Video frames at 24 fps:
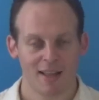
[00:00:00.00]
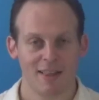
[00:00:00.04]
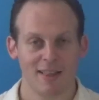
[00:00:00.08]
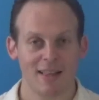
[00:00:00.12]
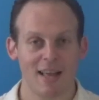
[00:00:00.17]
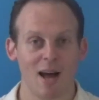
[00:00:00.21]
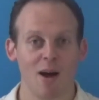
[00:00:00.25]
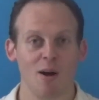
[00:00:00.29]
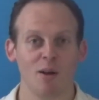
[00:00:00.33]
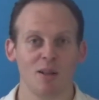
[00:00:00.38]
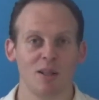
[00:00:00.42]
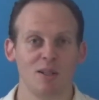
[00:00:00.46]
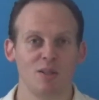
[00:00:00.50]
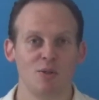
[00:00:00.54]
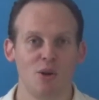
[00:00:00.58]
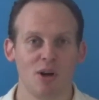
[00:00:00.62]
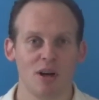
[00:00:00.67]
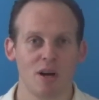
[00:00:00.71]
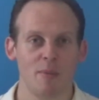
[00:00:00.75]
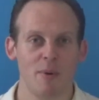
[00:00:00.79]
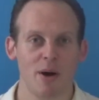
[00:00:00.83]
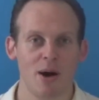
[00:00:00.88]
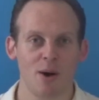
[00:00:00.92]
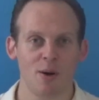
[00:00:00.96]
Now let's
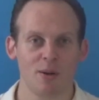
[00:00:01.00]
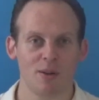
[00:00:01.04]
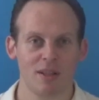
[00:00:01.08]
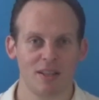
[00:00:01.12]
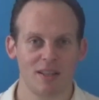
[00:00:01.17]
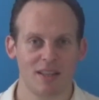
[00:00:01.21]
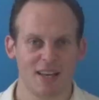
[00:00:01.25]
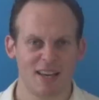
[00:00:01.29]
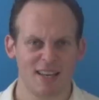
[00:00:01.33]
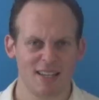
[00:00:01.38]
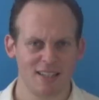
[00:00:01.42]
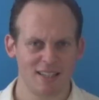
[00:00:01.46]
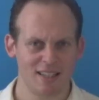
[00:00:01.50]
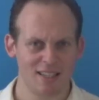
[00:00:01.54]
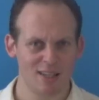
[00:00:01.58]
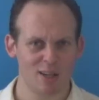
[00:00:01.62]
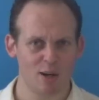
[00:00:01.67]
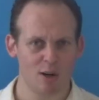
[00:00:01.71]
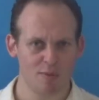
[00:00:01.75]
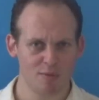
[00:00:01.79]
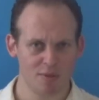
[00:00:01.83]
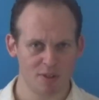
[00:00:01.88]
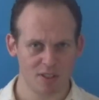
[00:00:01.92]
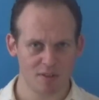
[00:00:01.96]
talk about the
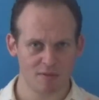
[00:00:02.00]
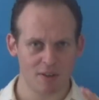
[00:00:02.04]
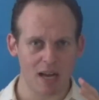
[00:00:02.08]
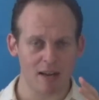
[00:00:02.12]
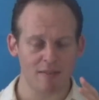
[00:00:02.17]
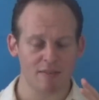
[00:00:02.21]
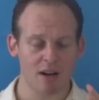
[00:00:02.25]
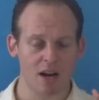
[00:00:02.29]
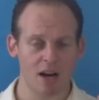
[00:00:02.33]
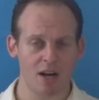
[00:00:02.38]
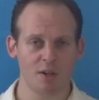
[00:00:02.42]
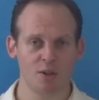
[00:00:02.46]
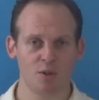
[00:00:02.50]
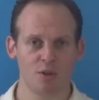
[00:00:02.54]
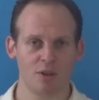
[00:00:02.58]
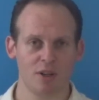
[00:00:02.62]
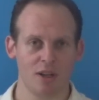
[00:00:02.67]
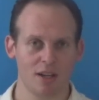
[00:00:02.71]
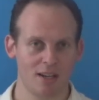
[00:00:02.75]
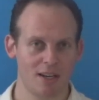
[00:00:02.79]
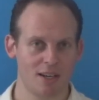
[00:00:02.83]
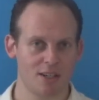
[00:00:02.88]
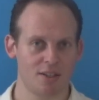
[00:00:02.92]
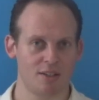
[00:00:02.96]
idea of these 500
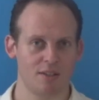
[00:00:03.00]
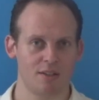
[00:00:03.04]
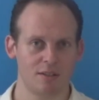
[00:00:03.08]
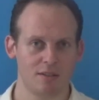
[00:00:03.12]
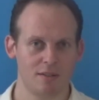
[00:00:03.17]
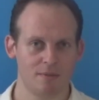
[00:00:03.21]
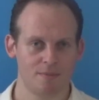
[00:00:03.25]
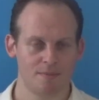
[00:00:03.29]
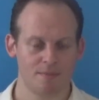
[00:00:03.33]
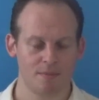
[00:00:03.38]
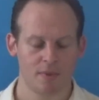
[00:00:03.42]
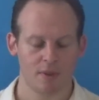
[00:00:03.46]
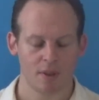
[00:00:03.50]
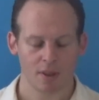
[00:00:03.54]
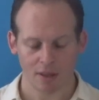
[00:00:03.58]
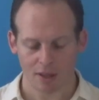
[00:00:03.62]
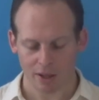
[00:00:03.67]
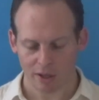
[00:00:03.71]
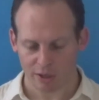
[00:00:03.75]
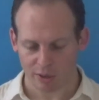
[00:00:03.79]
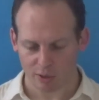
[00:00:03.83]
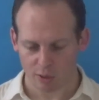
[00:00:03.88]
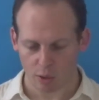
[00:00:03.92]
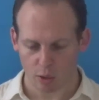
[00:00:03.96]
connections.
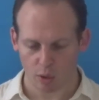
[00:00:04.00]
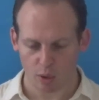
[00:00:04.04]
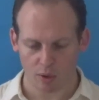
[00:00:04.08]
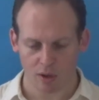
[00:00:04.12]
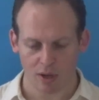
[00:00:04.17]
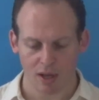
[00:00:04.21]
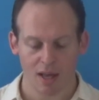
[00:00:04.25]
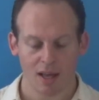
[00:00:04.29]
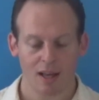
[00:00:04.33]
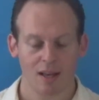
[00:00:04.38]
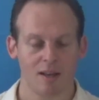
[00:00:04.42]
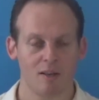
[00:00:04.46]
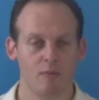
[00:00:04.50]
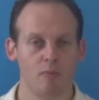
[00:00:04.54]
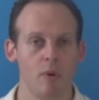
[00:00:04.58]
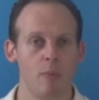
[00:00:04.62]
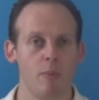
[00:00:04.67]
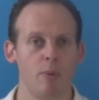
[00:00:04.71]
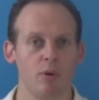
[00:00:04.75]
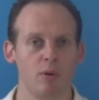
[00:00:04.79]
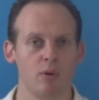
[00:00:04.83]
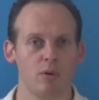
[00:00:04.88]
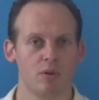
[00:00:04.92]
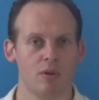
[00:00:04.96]
So if
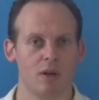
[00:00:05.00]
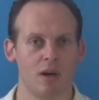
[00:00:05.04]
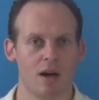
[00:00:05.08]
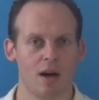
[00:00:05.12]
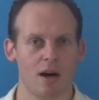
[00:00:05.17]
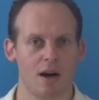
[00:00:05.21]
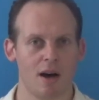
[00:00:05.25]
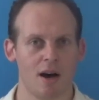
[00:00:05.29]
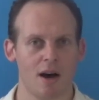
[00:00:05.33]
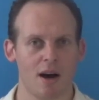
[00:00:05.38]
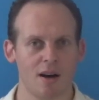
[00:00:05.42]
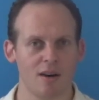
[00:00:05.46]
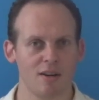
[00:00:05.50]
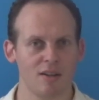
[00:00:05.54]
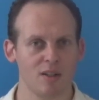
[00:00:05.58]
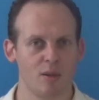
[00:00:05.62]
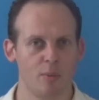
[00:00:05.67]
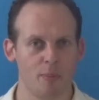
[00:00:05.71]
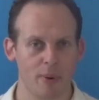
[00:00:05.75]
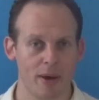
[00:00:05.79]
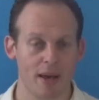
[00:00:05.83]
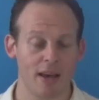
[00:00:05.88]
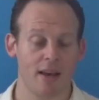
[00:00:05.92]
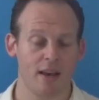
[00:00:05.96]
people
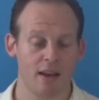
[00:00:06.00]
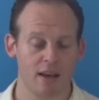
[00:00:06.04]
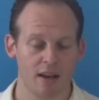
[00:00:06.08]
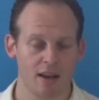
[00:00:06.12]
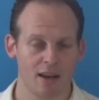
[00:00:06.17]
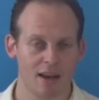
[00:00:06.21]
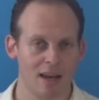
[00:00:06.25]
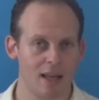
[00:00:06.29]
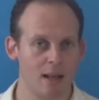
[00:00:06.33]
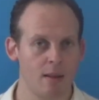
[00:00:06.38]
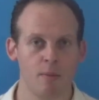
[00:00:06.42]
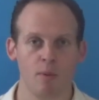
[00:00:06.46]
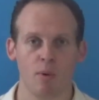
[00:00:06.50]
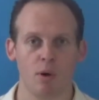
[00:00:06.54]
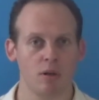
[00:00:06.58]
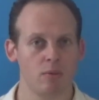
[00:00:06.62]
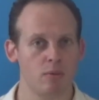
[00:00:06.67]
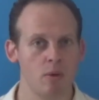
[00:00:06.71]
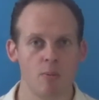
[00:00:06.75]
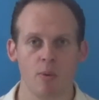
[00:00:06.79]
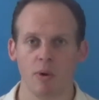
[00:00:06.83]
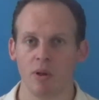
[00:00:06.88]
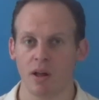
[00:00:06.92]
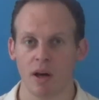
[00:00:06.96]
aren't paying, and
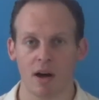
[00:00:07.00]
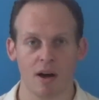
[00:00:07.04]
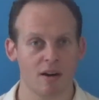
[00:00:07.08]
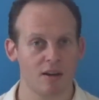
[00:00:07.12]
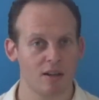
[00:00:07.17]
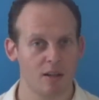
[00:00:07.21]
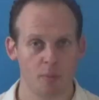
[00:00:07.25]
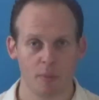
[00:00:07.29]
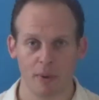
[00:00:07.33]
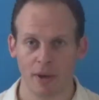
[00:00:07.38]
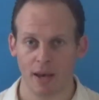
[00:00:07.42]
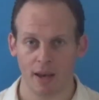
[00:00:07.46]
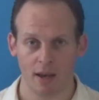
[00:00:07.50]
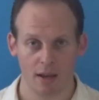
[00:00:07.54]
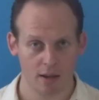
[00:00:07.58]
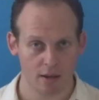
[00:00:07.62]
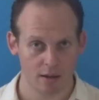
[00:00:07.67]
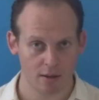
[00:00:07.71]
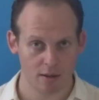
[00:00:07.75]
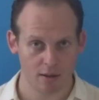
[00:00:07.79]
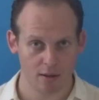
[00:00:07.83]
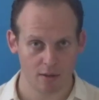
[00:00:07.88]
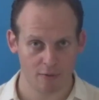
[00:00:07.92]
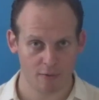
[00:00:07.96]
most people aren't
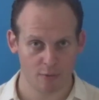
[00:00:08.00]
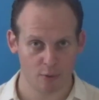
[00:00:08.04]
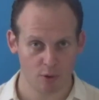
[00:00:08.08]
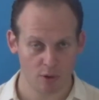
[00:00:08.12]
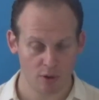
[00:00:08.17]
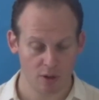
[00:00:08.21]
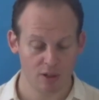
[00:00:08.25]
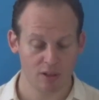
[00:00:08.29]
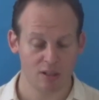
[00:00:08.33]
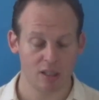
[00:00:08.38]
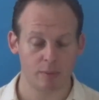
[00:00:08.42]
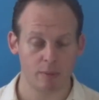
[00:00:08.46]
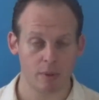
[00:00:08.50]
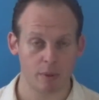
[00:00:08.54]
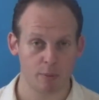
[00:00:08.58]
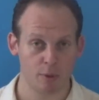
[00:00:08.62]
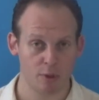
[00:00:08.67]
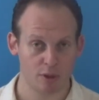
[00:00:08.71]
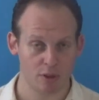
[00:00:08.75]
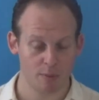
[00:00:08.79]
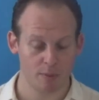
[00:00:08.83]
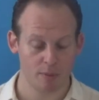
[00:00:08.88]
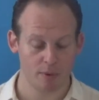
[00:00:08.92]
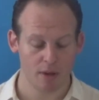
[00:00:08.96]
paying for LinkedIn
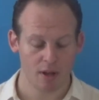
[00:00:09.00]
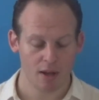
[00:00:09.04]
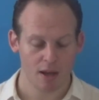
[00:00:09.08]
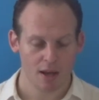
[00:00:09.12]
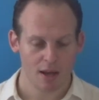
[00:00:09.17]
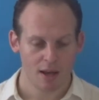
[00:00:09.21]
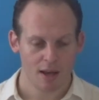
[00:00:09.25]
membership,